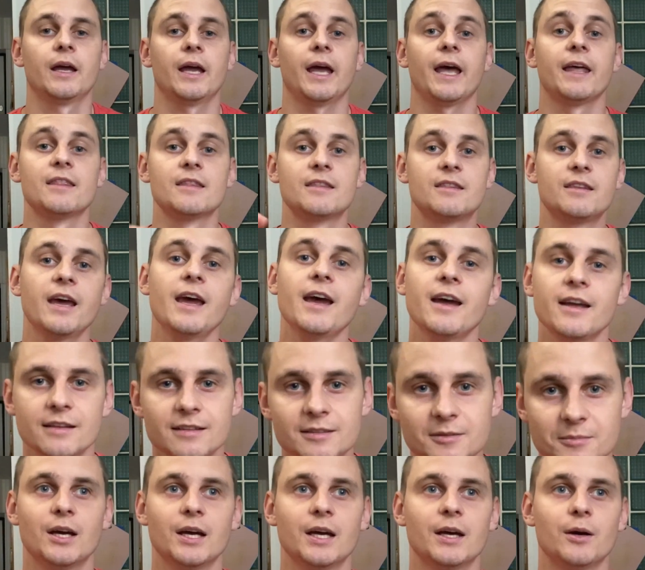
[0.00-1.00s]
And
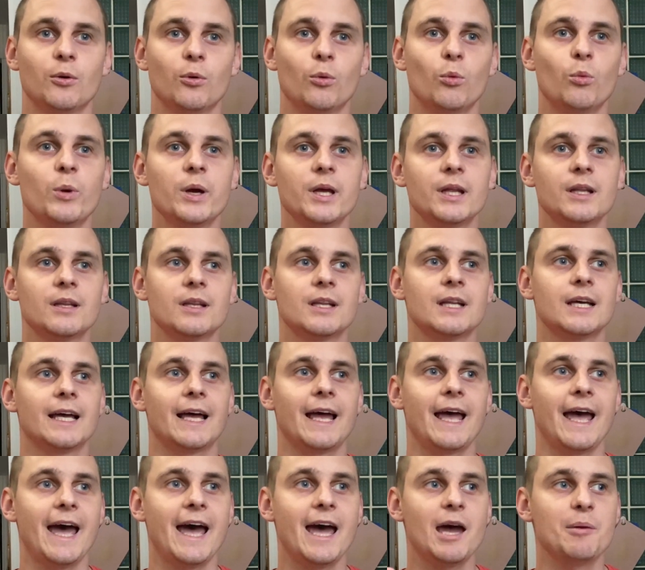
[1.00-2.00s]
then will
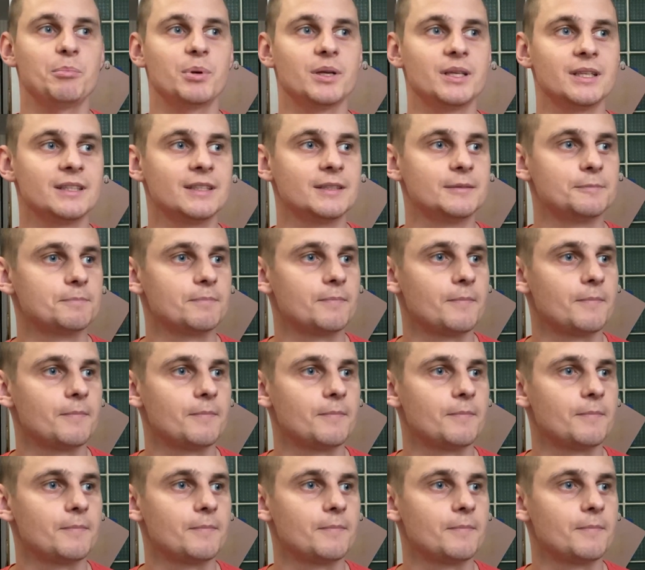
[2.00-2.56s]
happen